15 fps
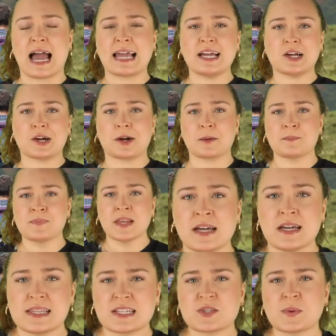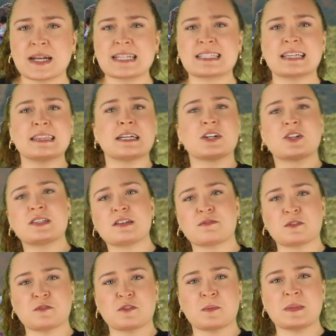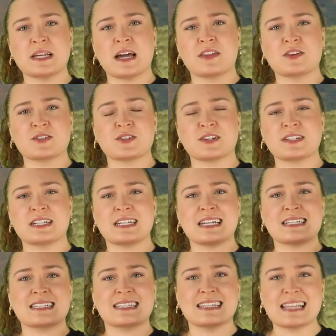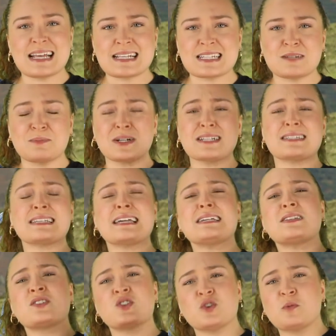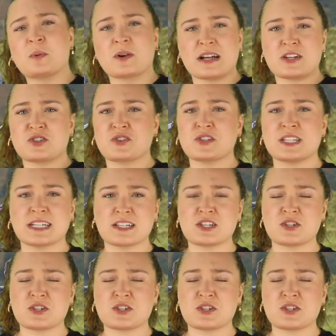Hiker. This one is a little different from the others on today's list, but it's a super interesting